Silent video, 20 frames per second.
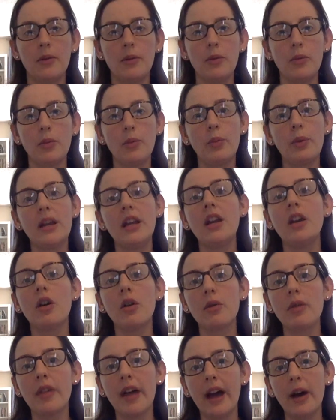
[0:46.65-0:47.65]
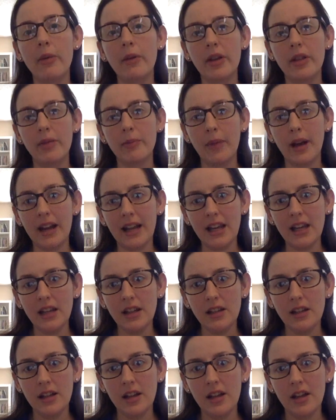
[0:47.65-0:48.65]
we know that with money,
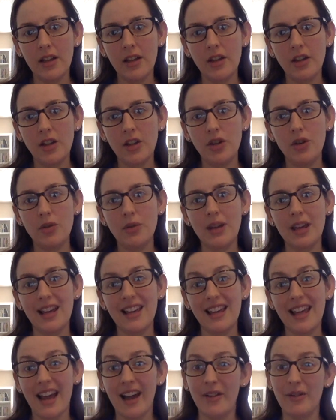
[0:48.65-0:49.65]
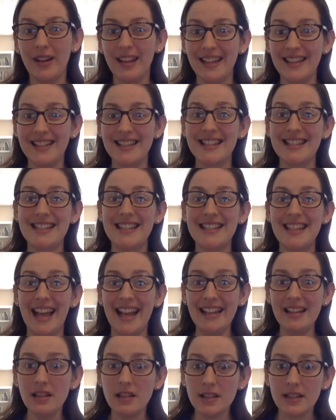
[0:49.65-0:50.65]
you can count in
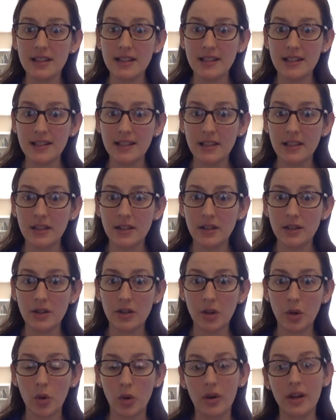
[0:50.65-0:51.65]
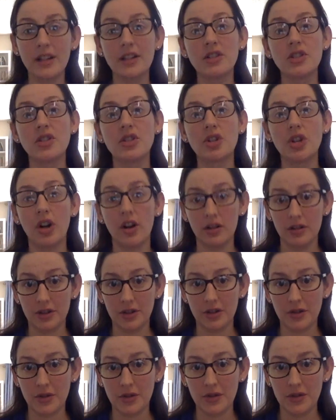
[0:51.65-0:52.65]
cents or in
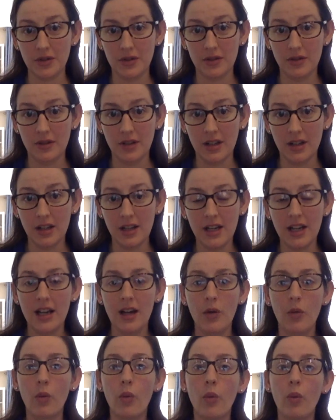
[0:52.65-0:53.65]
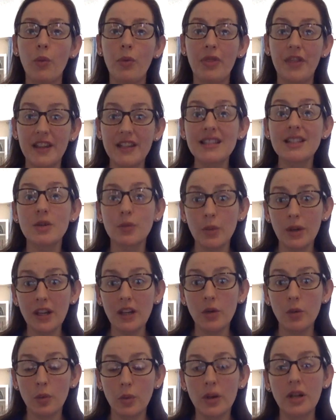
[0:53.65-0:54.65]
dollars. This week,
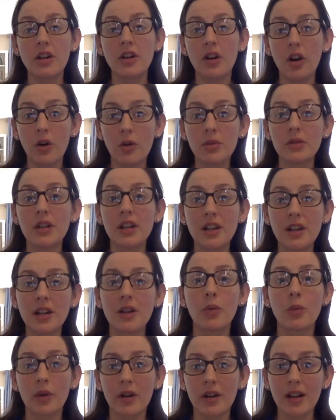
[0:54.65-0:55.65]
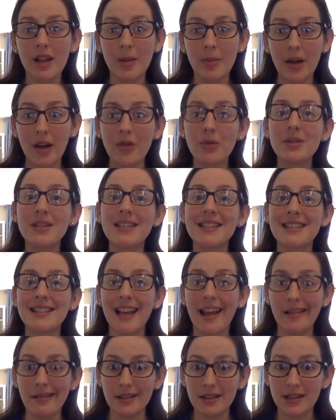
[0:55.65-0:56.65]
we're only going to worry about
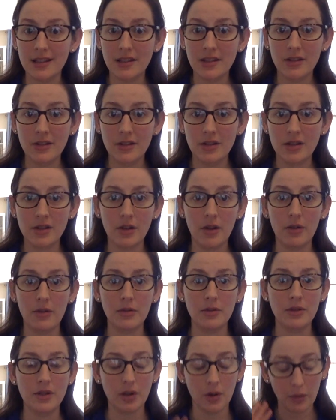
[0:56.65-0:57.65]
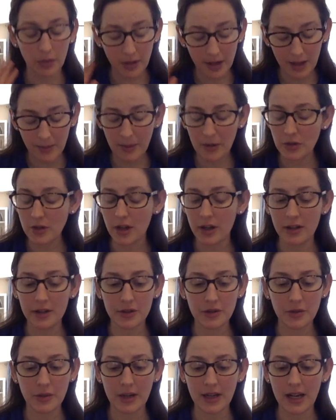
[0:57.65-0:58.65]
cents. So don't think about
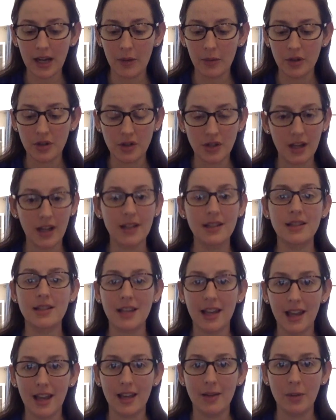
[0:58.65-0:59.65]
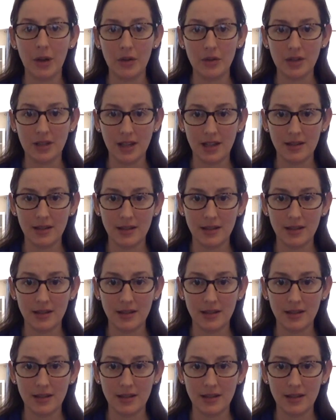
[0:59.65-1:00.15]
dollars right now. We're just thinking about cents.